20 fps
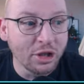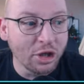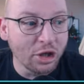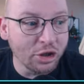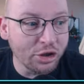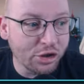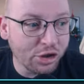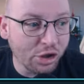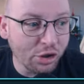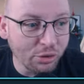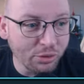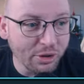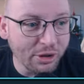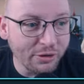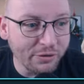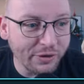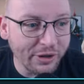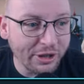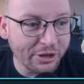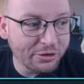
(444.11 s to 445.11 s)
A 2-0
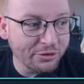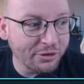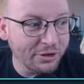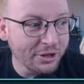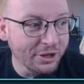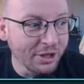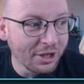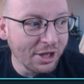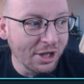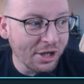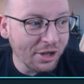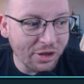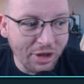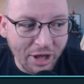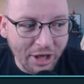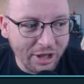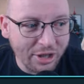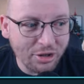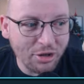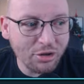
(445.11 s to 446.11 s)
victory.
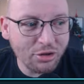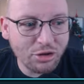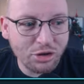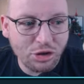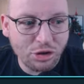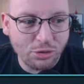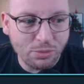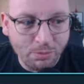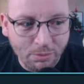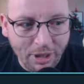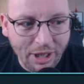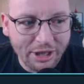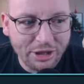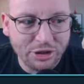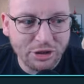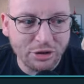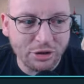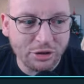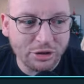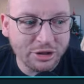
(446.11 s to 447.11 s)
They
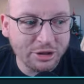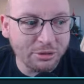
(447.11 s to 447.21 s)
smashed us.